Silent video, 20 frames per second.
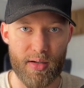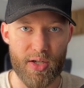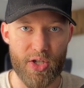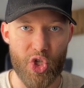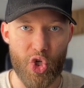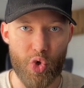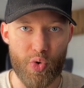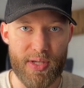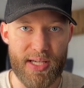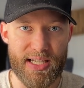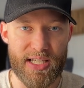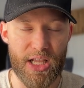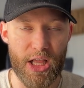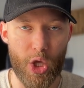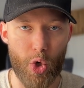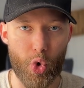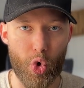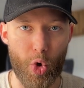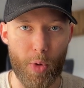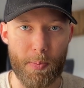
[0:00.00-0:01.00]
to these
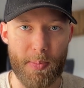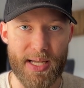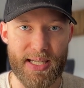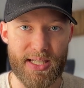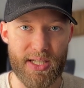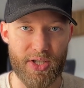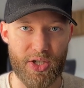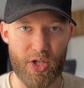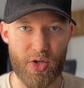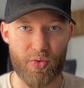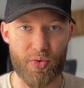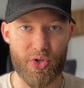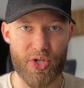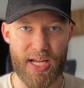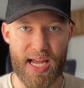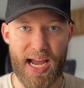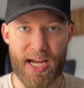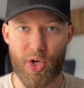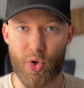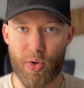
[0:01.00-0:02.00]
local business owners.
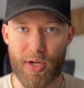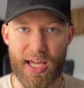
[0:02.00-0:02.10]
I don't